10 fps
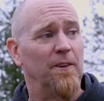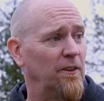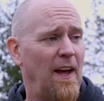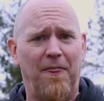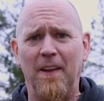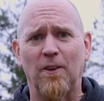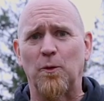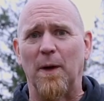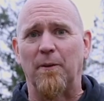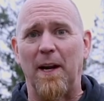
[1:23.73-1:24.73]
and I think
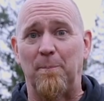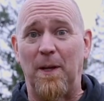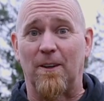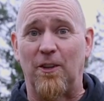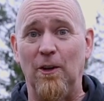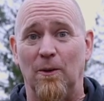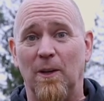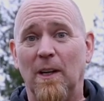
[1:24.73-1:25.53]
there's one right up here too.